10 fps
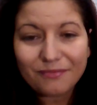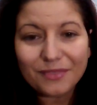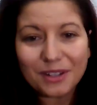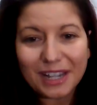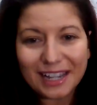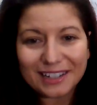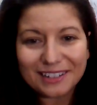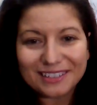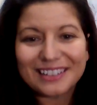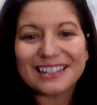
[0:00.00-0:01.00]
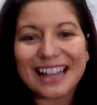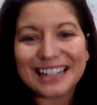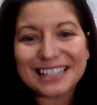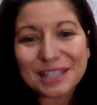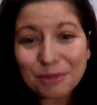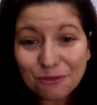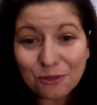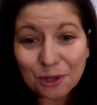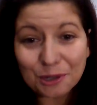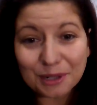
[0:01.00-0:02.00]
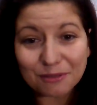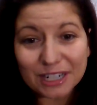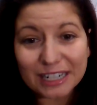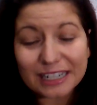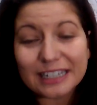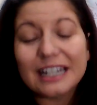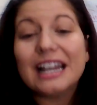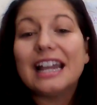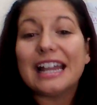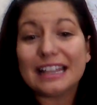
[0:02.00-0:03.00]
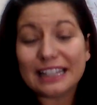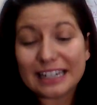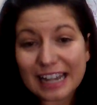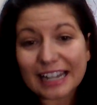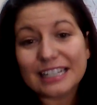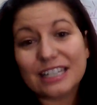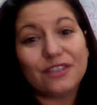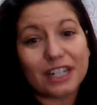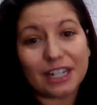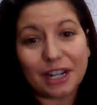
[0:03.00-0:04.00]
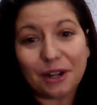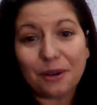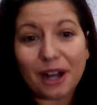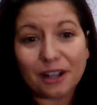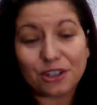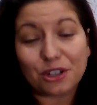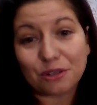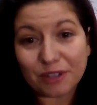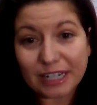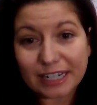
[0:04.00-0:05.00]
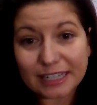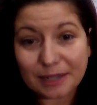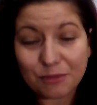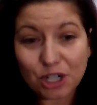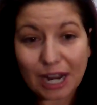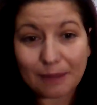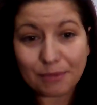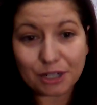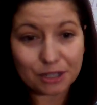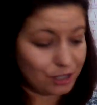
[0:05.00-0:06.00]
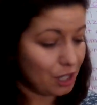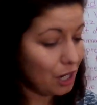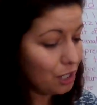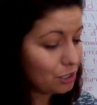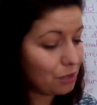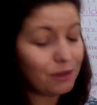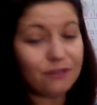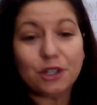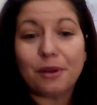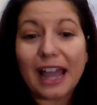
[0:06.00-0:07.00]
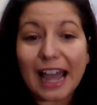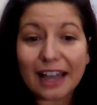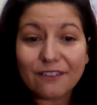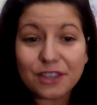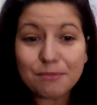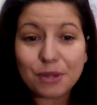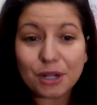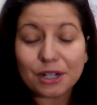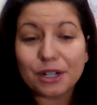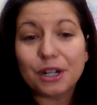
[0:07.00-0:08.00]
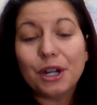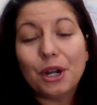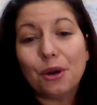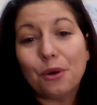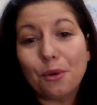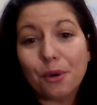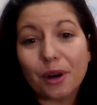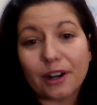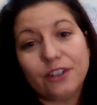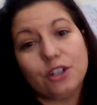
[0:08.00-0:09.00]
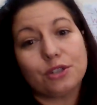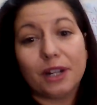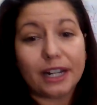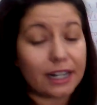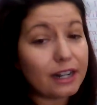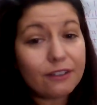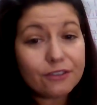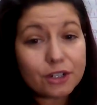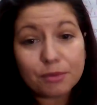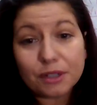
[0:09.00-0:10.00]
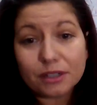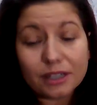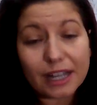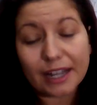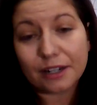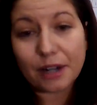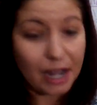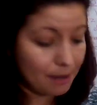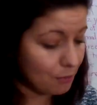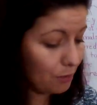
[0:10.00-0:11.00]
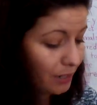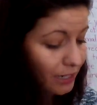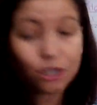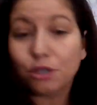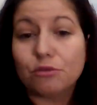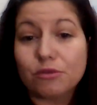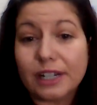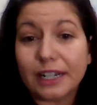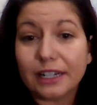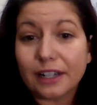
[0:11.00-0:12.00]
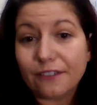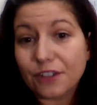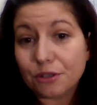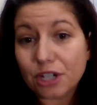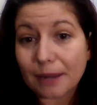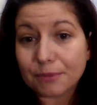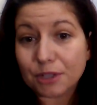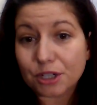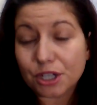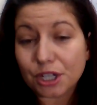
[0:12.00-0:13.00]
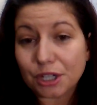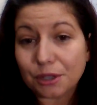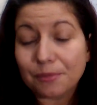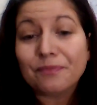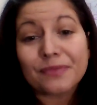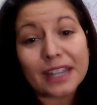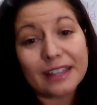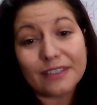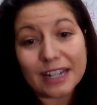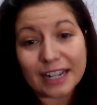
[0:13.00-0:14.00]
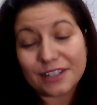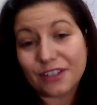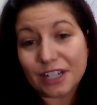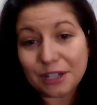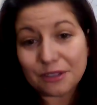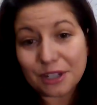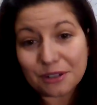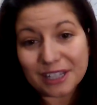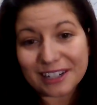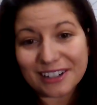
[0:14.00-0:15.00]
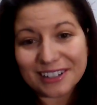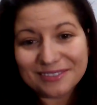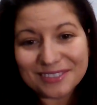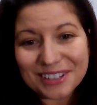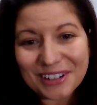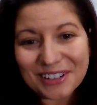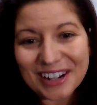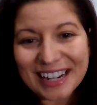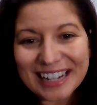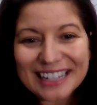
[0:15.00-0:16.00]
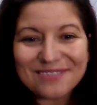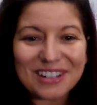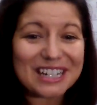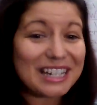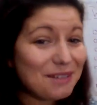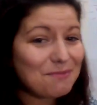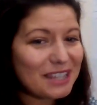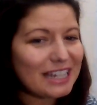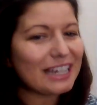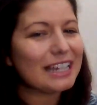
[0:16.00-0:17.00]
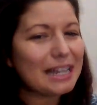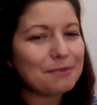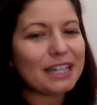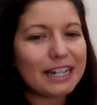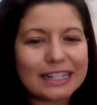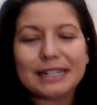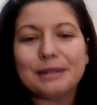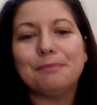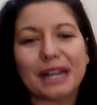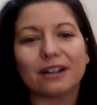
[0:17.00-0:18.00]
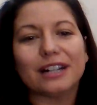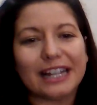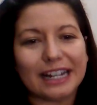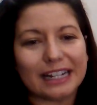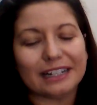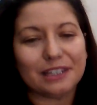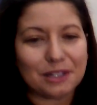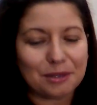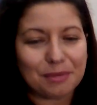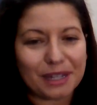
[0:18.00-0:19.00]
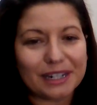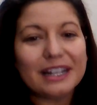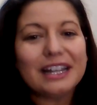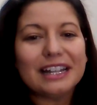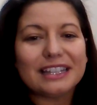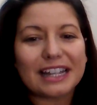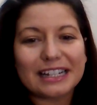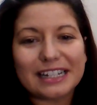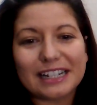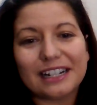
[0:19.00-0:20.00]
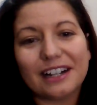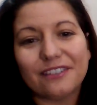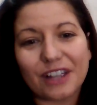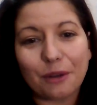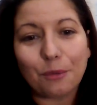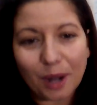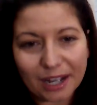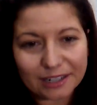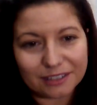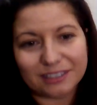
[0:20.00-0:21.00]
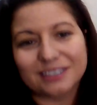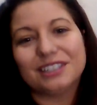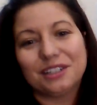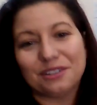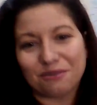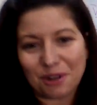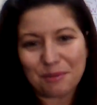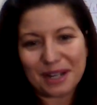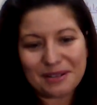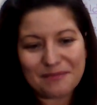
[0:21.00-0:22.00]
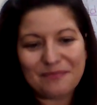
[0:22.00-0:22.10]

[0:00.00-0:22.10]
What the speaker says: Okay. That's the before we read. In the next video, I'll start reading some chapters. So if you have the book or if you just want to get comfortable, and I'm going to read a few chapters to you in the next video that you click on. All right? But keep thinking, keep that idea marinating a little bit, the idea of a wild robot.